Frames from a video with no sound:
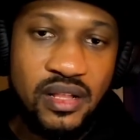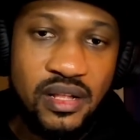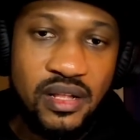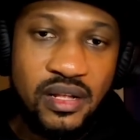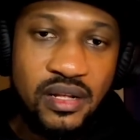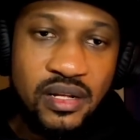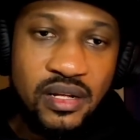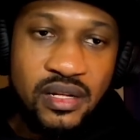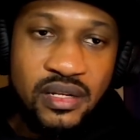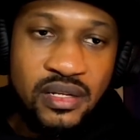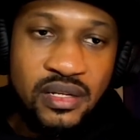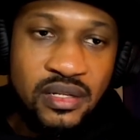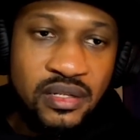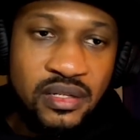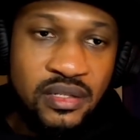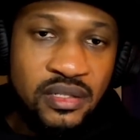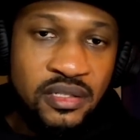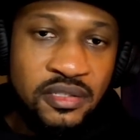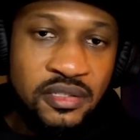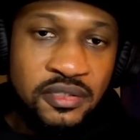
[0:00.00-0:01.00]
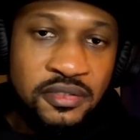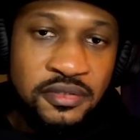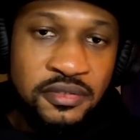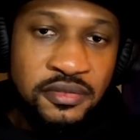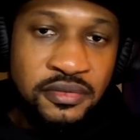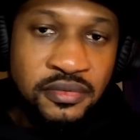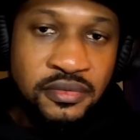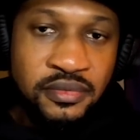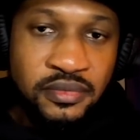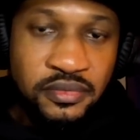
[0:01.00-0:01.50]

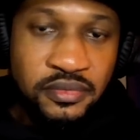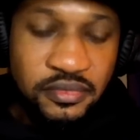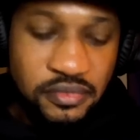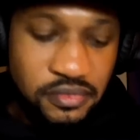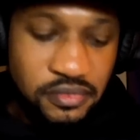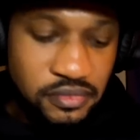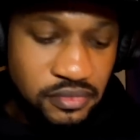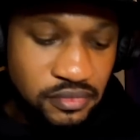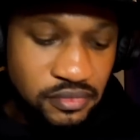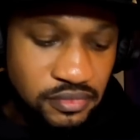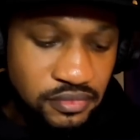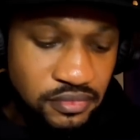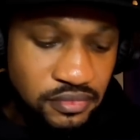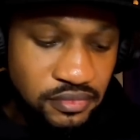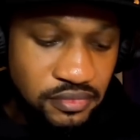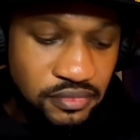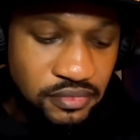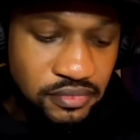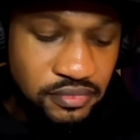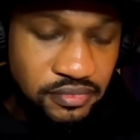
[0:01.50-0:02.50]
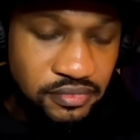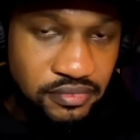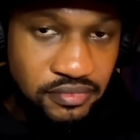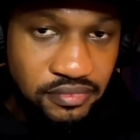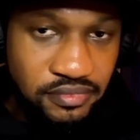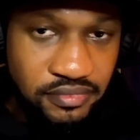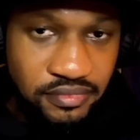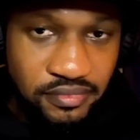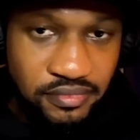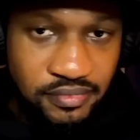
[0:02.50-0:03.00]

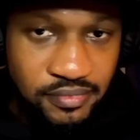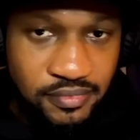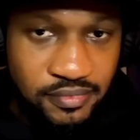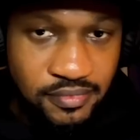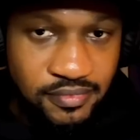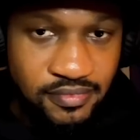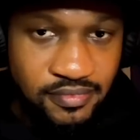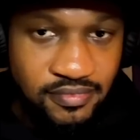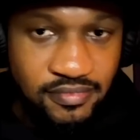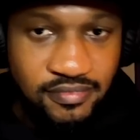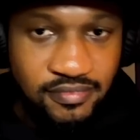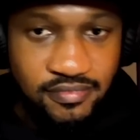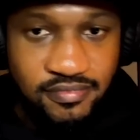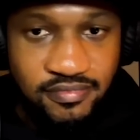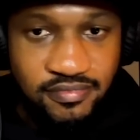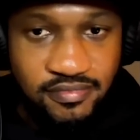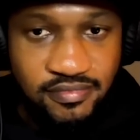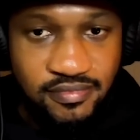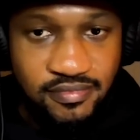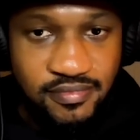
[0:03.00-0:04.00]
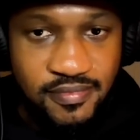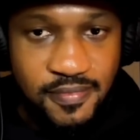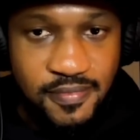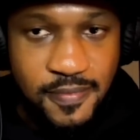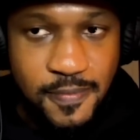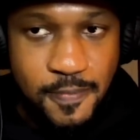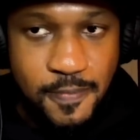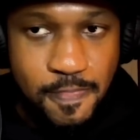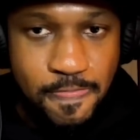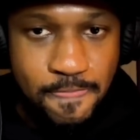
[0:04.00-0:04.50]

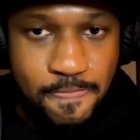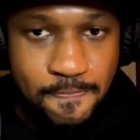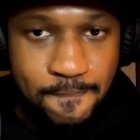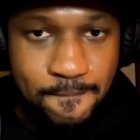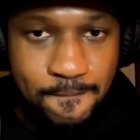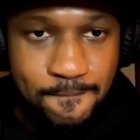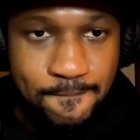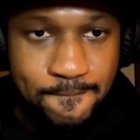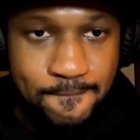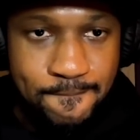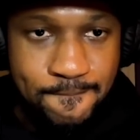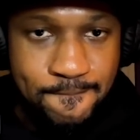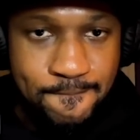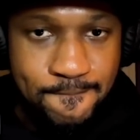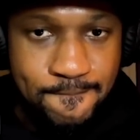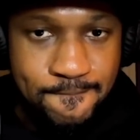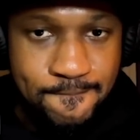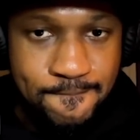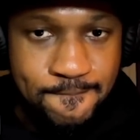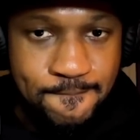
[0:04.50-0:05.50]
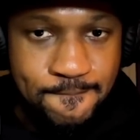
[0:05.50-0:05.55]
This person isn't speaking.